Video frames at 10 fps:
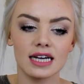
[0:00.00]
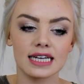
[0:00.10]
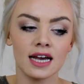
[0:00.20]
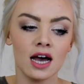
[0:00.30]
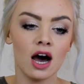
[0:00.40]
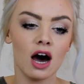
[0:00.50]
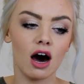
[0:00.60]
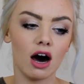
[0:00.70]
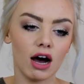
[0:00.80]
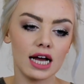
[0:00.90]
Like,
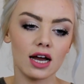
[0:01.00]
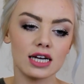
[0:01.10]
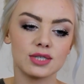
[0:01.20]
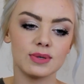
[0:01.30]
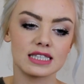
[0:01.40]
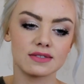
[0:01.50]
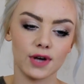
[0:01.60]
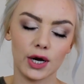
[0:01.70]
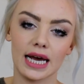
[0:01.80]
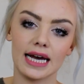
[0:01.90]
I like to
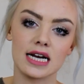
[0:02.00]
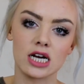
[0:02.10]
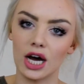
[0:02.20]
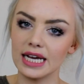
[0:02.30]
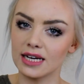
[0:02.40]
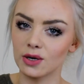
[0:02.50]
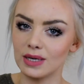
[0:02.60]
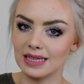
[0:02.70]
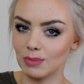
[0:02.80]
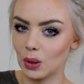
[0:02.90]
exfoliate at night and
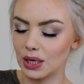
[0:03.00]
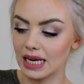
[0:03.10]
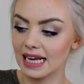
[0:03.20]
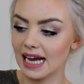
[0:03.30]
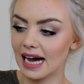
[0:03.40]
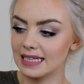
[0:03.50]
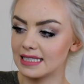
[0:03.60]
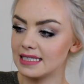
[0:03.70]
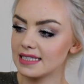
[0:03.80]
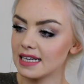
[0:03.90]
not in the morning,
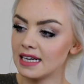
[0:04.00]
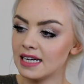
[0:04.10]
and